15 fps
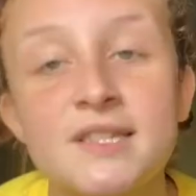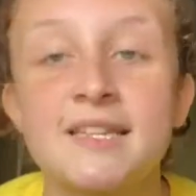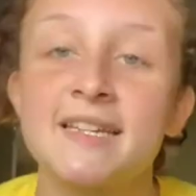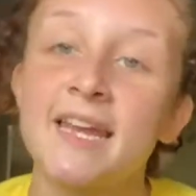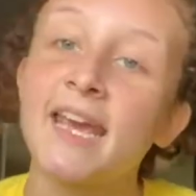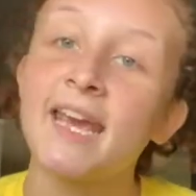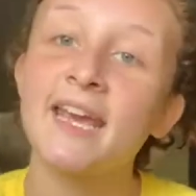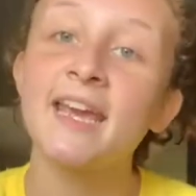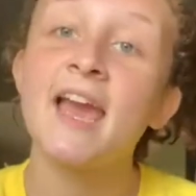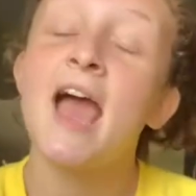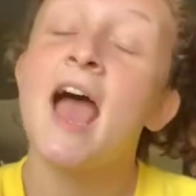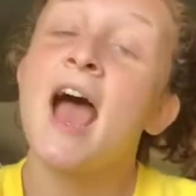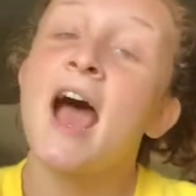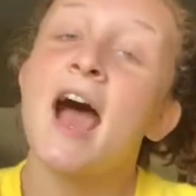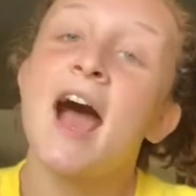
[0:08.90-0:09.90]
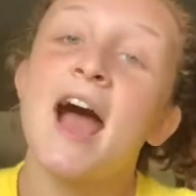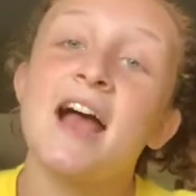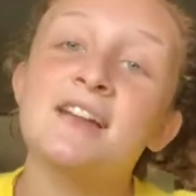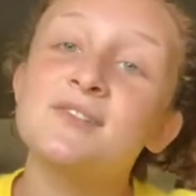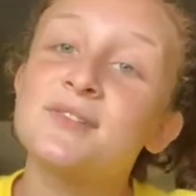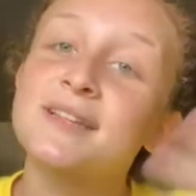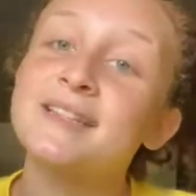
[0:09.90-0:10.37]
Today,
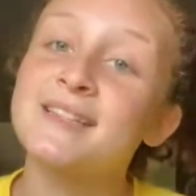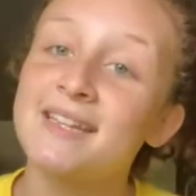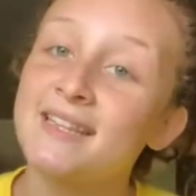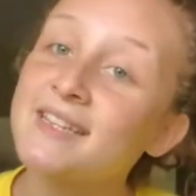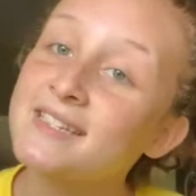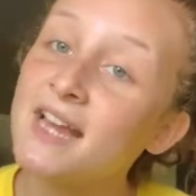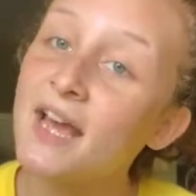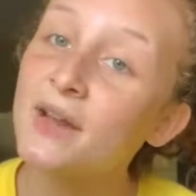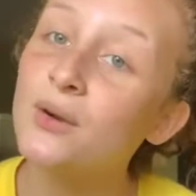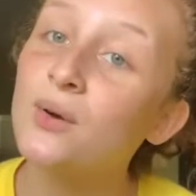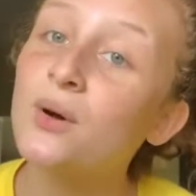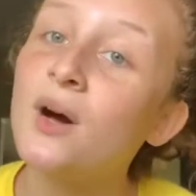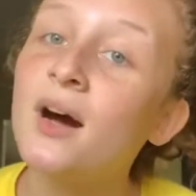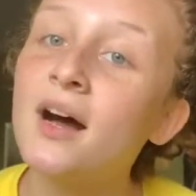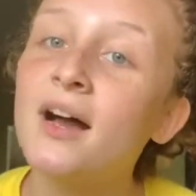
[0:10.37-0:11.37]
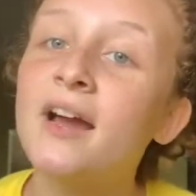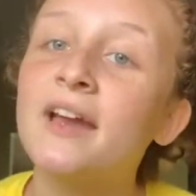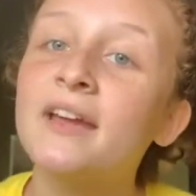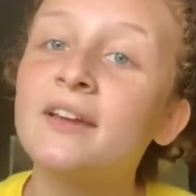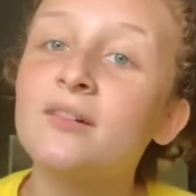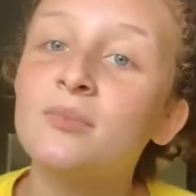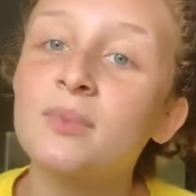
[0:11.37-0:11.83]
as you can see in the title, oh
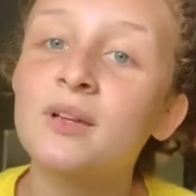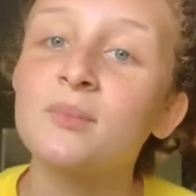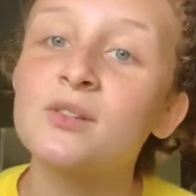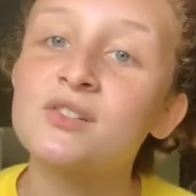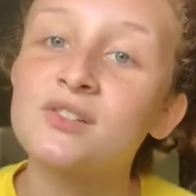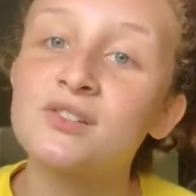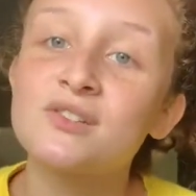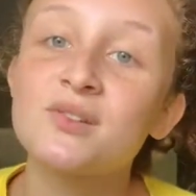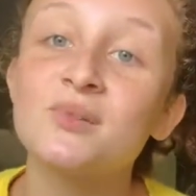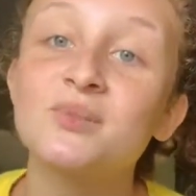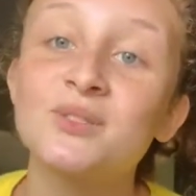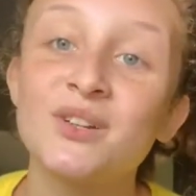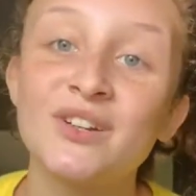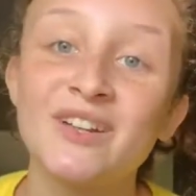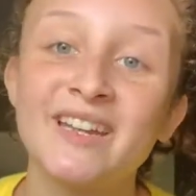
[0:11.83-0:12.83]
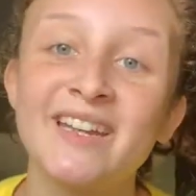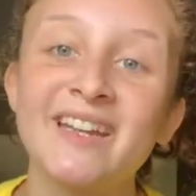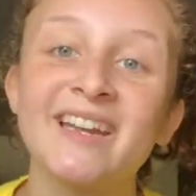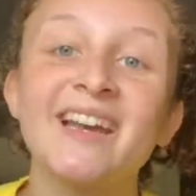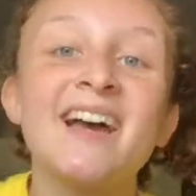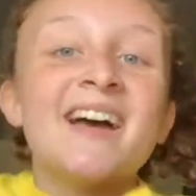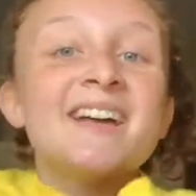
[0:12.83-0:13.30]
my god, my shirt's so
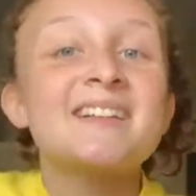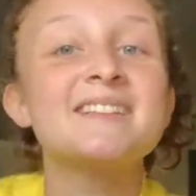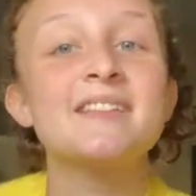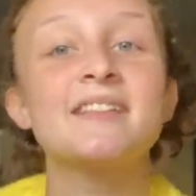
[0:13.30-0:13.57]
dirty.